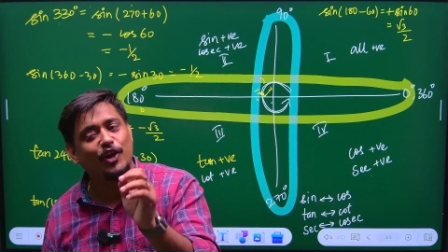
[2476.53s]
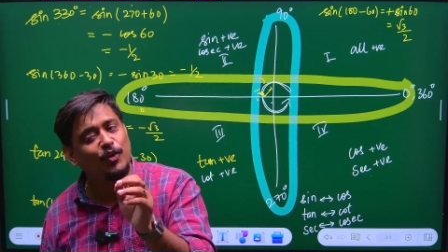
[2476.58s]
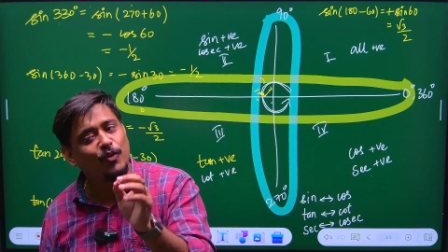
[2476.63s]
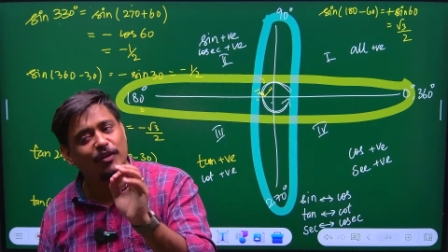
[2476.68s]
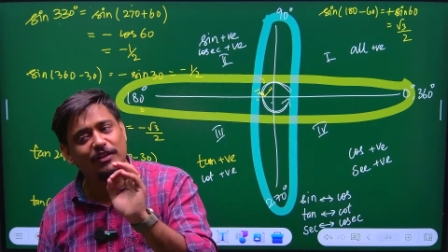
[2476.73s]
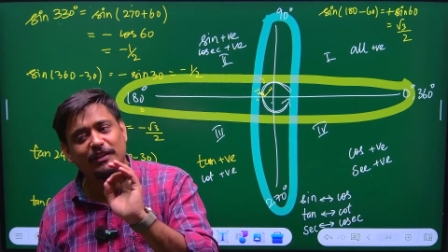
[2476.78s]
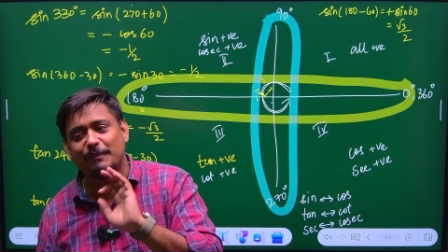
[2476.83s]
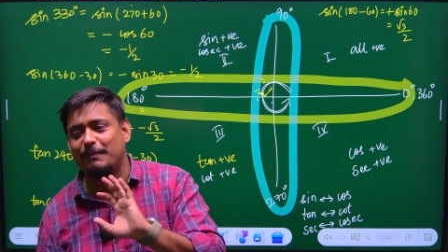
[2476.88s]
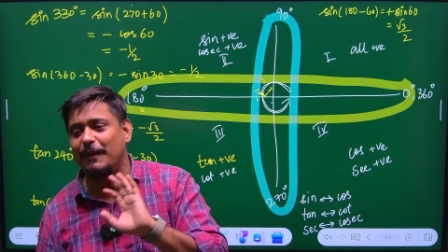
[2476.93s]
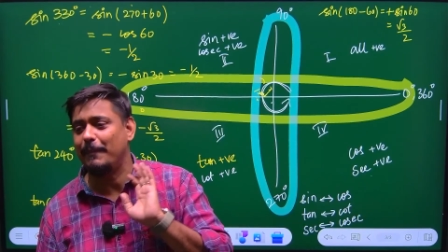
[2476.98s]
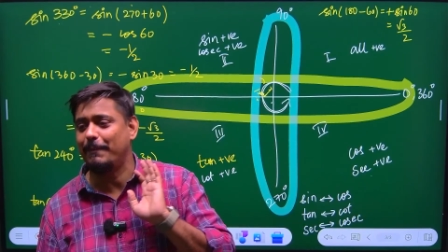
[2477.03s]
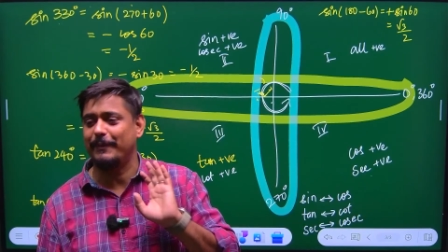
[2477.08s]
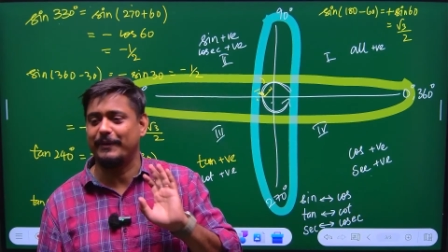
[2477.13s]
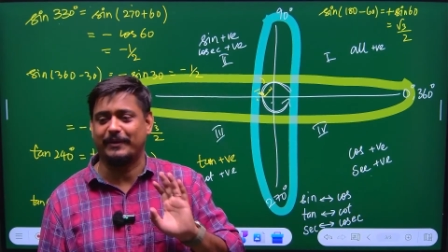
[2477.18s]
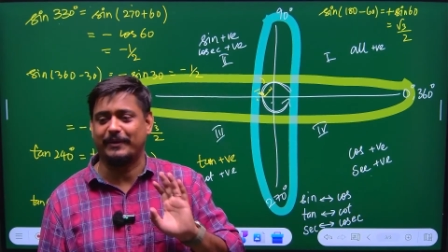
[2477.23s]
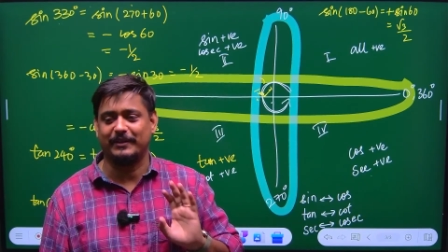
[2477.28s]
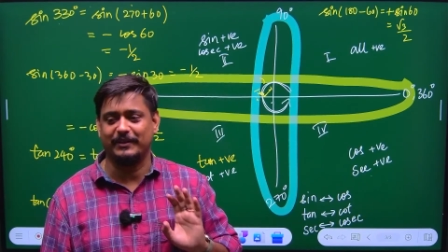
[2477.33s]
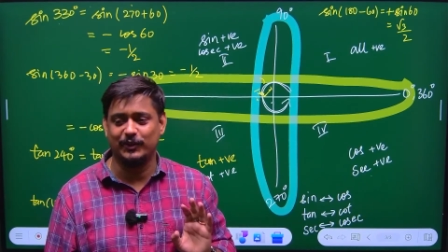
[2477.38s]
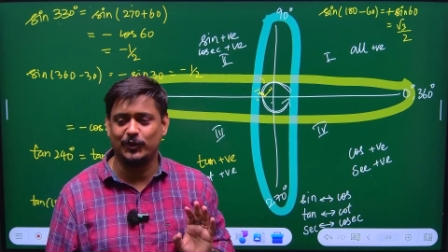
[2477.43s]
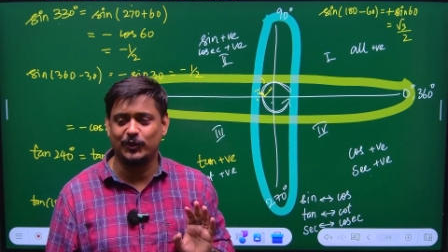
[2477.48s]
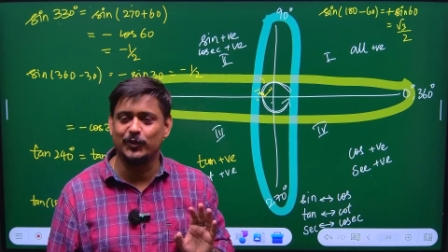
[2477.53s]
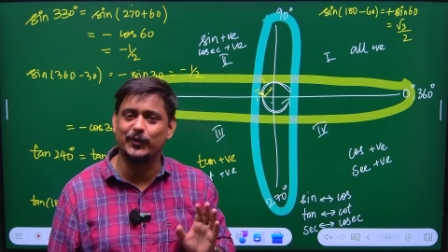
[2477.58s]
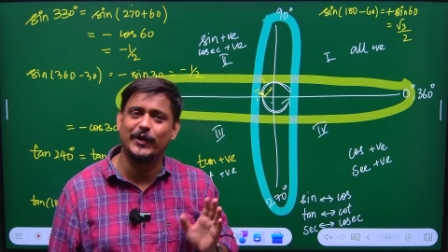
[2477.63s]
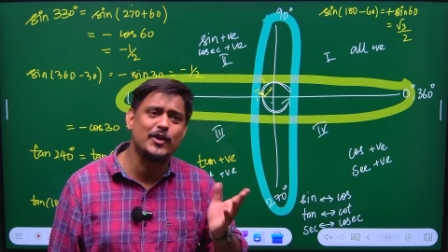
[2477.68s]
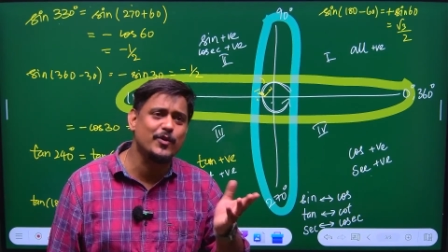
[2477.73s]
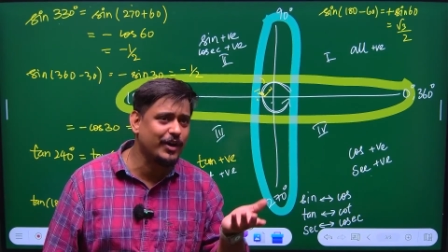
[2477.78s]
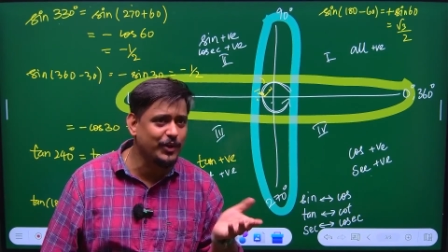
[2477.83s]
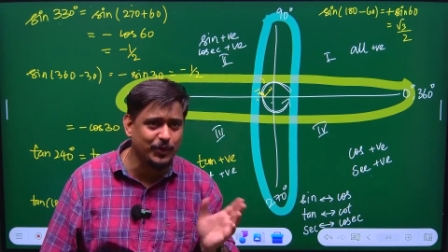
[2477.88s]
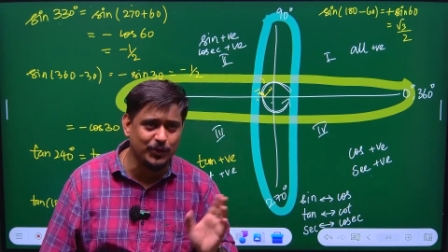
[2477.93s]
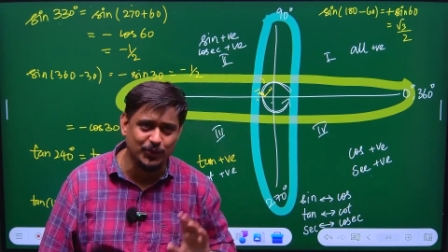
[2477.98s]
the paper. Today you can
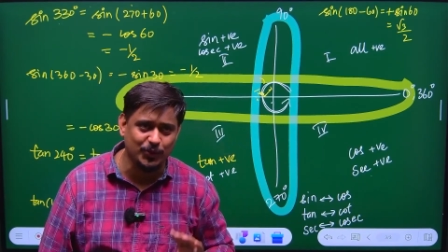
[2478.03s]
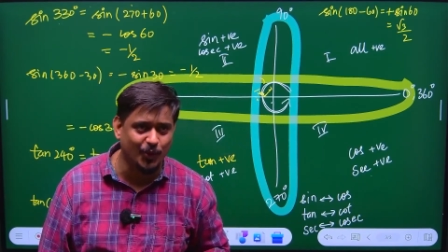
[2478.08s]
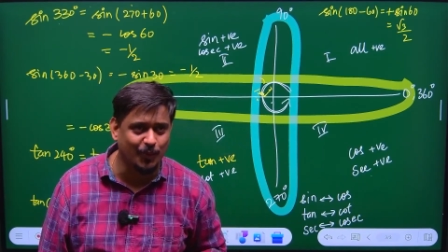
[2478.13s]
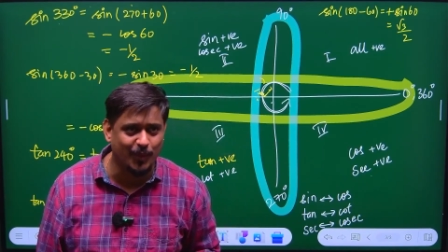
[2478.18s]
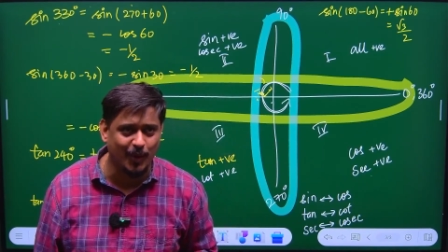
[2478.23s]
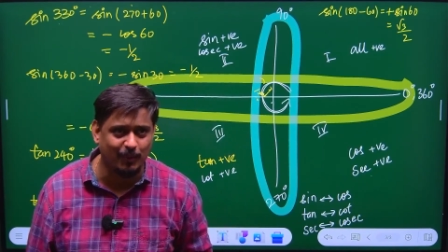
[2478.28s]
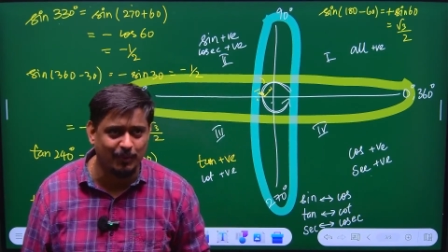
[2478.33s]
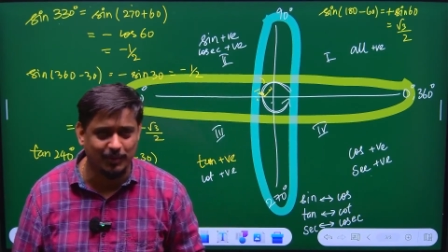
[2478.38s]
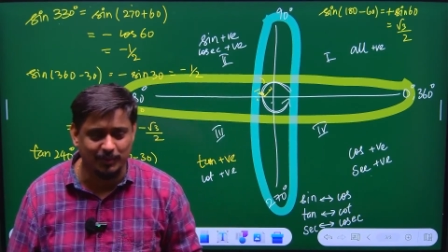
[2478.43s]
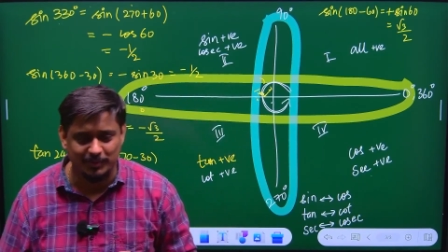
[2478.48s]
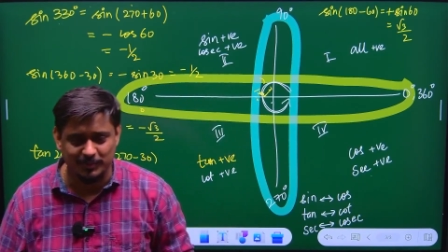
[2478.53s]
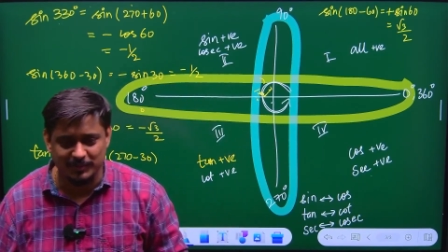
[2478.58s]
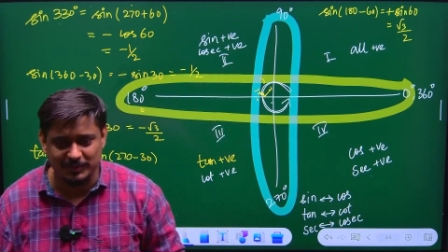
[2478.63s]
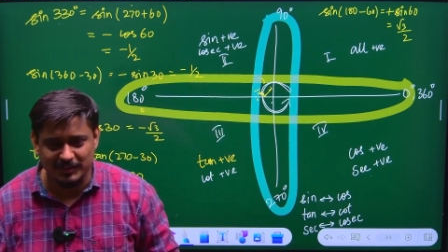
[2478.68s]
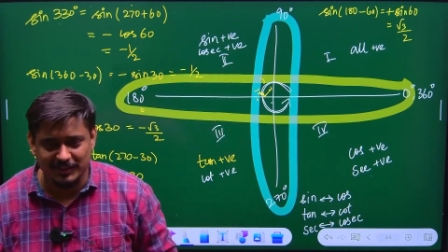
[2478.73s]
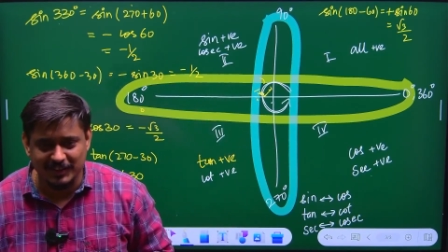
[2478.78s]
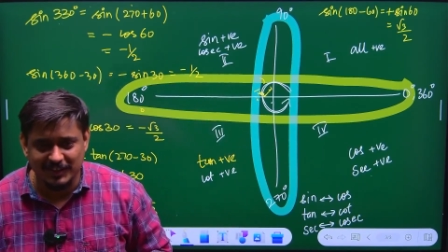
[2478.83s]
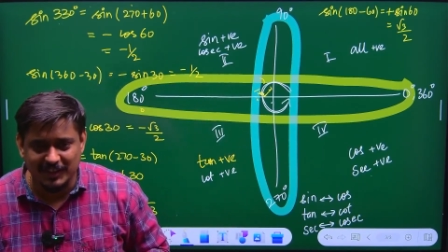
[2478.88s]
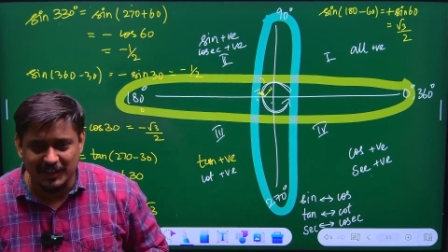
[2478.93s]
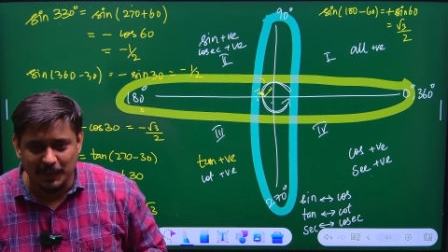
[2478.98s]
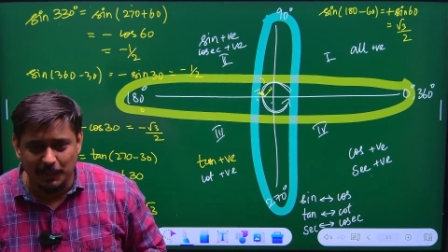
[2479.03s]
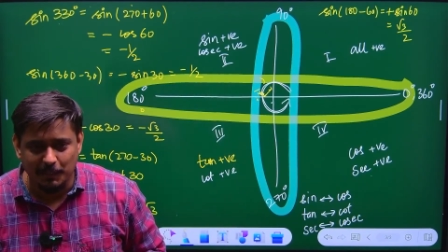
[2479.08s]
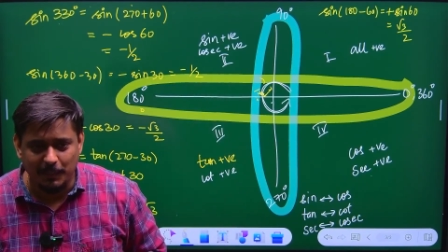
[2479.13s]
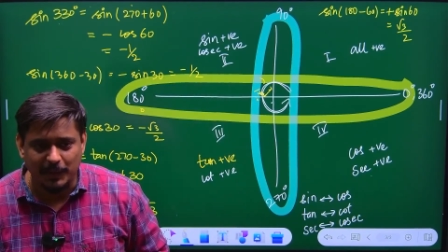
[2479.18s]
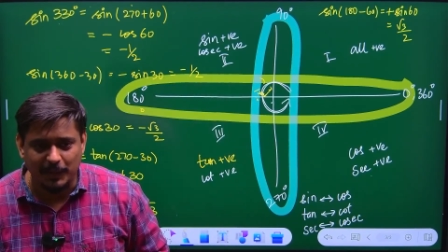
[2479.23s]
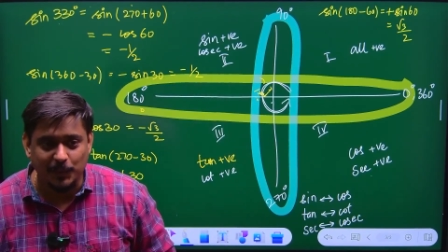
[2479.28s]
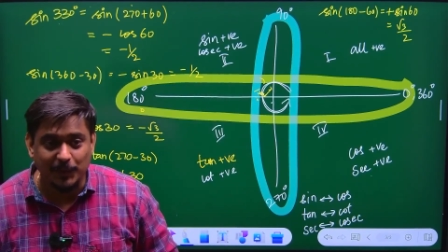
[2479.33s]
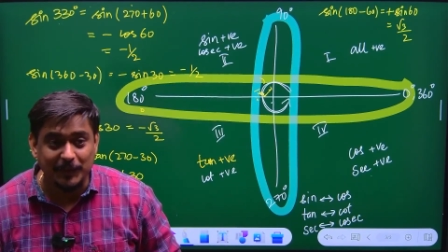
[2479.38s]
do, no problem. But with